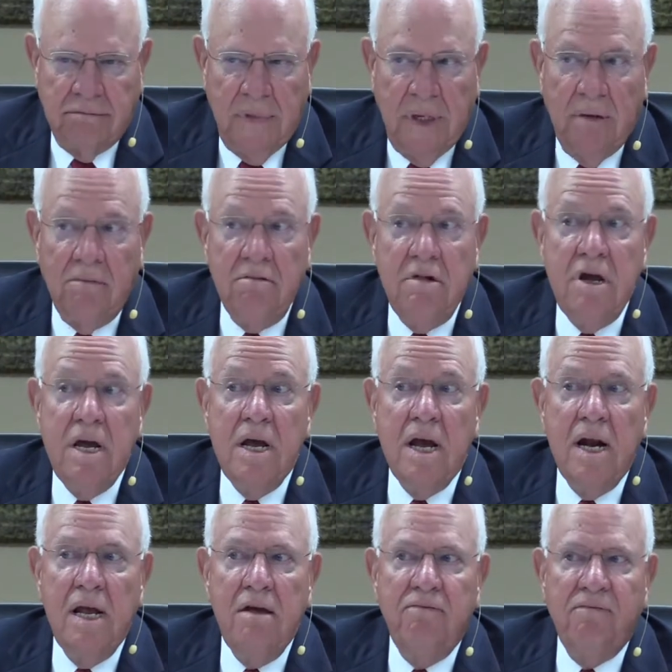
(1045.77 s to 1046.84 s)
can
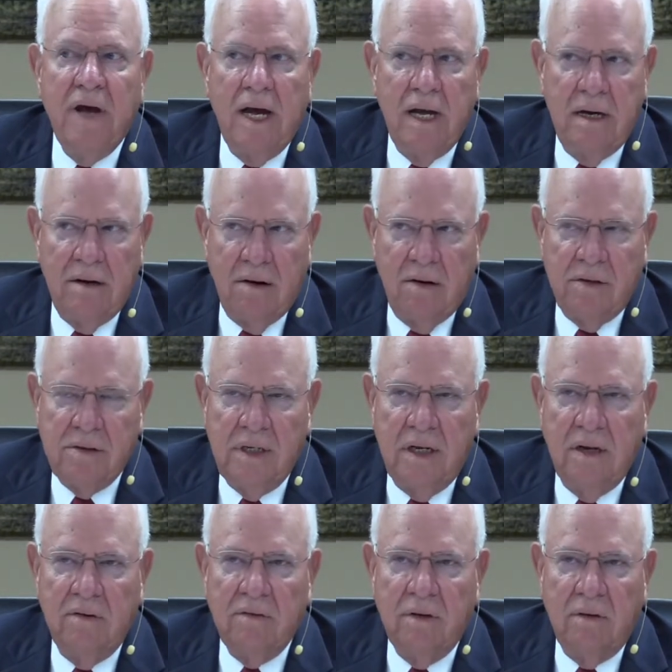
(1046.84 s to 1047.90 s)
really find
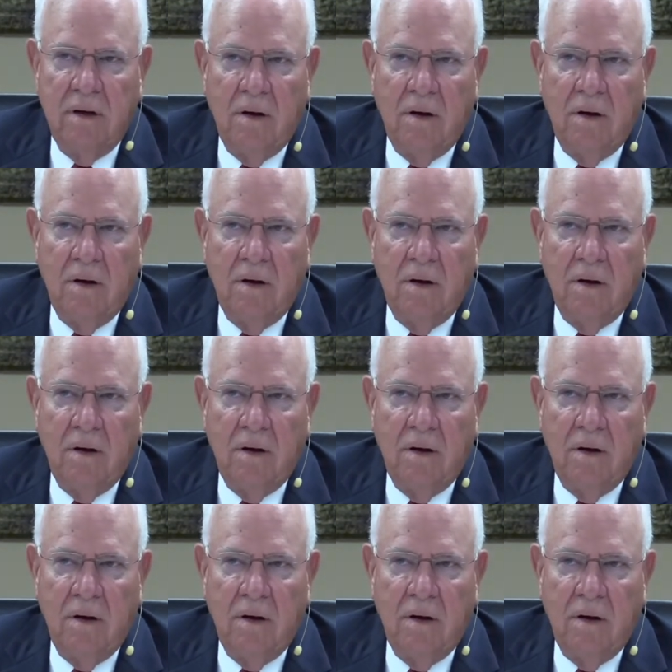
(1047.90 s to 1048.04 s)
ourselves